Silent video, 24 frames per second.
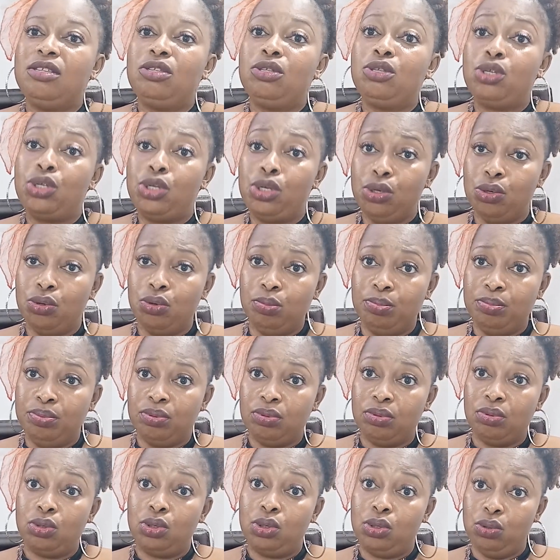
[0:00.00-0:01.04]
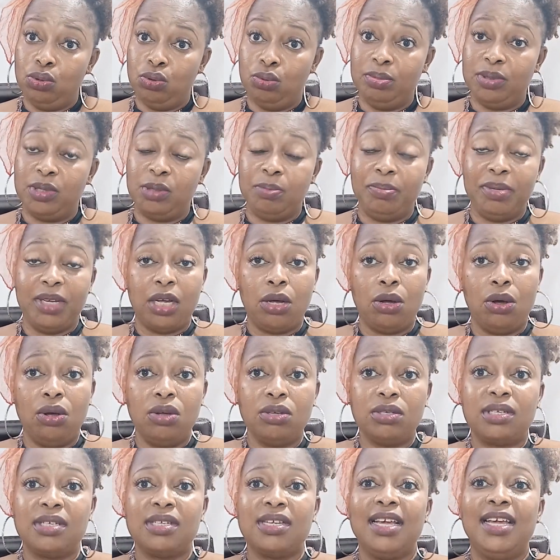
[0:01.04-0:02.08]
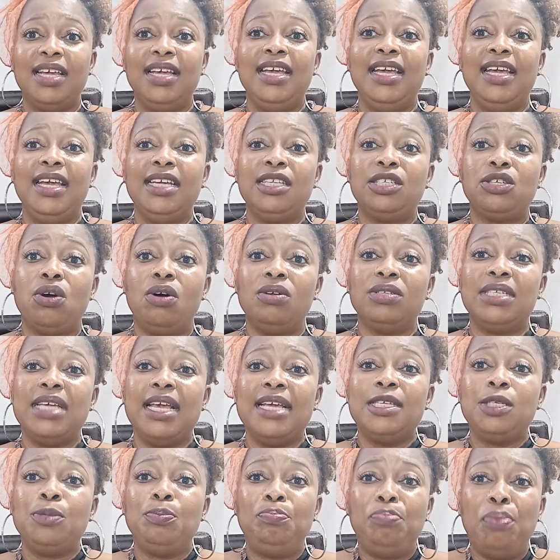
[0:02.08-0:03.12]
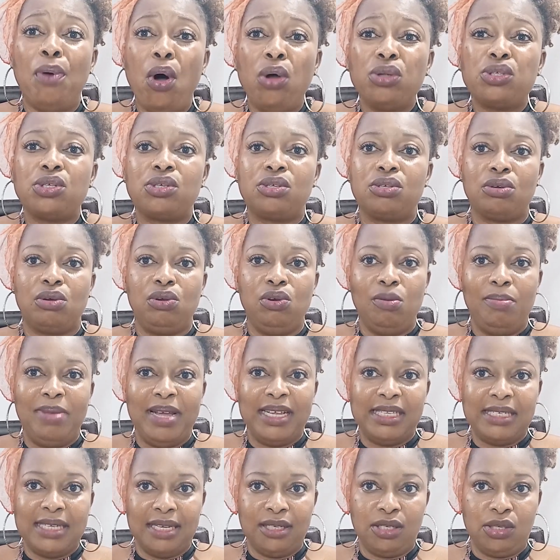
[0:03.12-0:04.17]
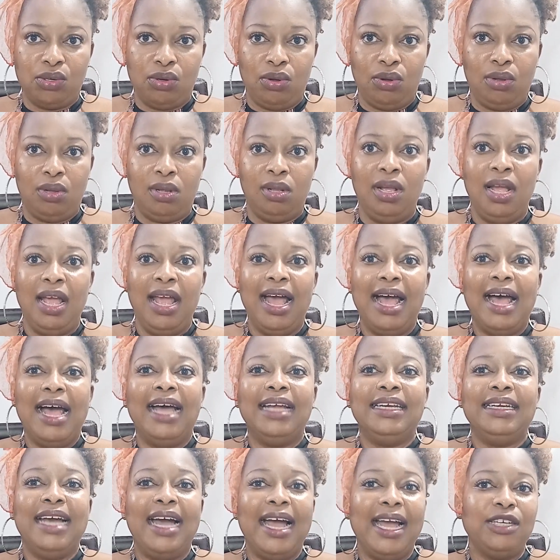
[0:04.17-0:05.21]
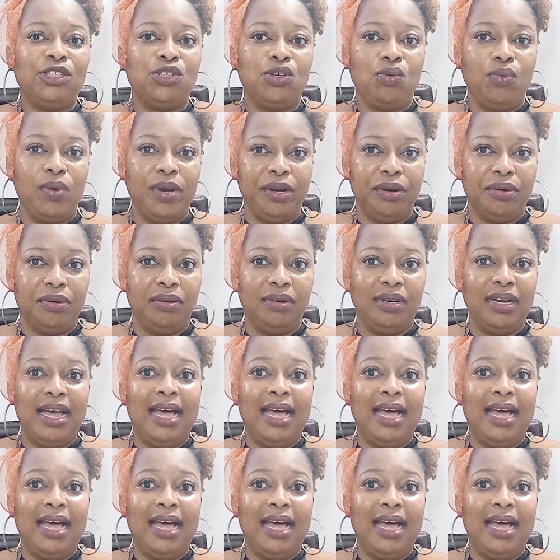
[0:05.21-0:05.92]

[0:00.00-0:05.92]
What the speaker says: tubes because it contains both clobetasol and hydroquinone,